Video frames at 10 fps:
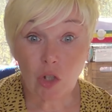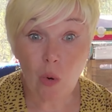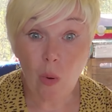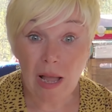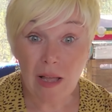
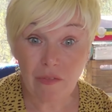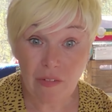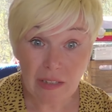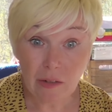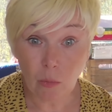So our
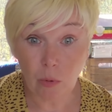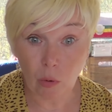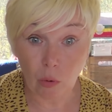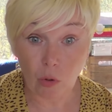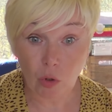final
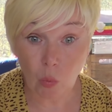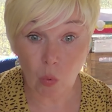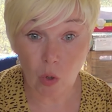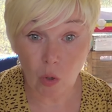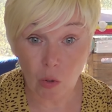port
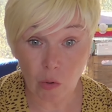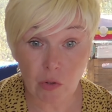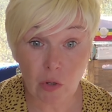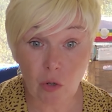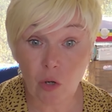
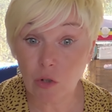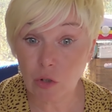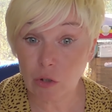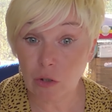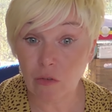was
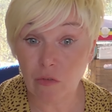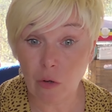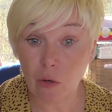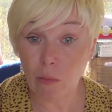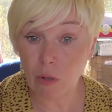Kotor
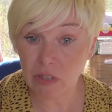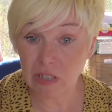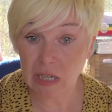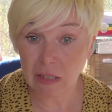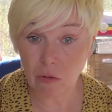for
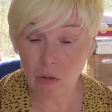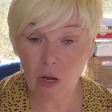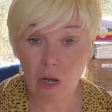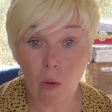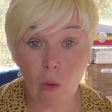
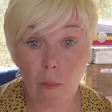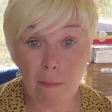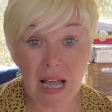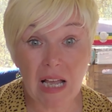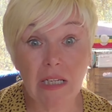Montenegro. Oh
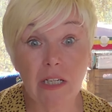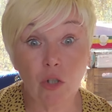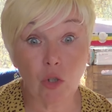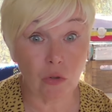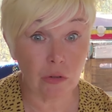my
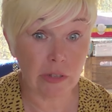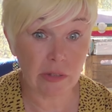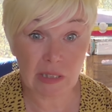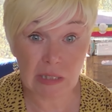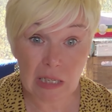
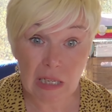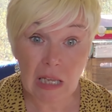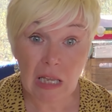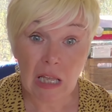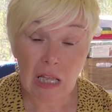goodness.
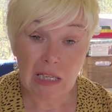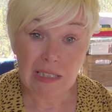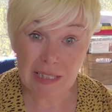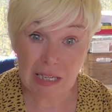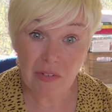
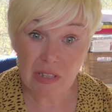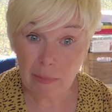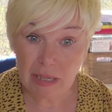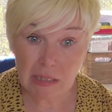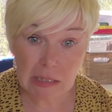
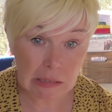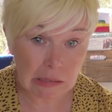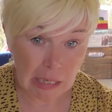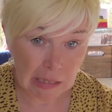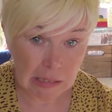Saving the best
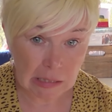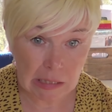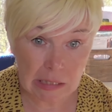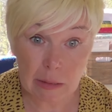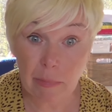till
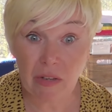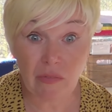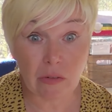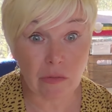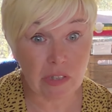last is a bit
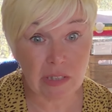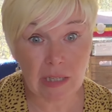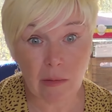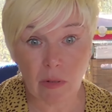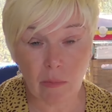of an
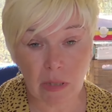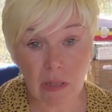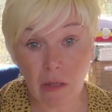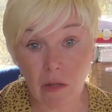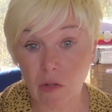understatement
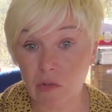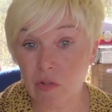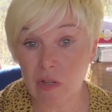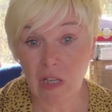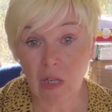
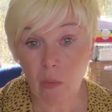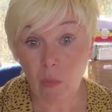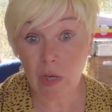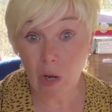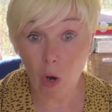because
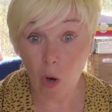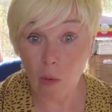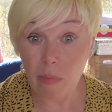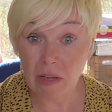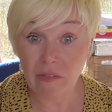we got
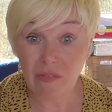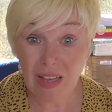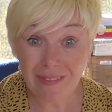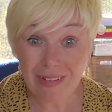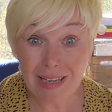up at
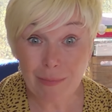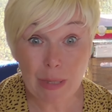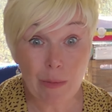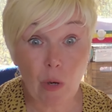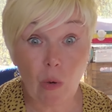5
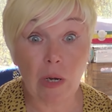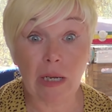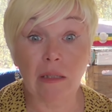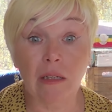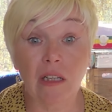a.m. in the
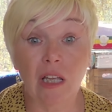morning.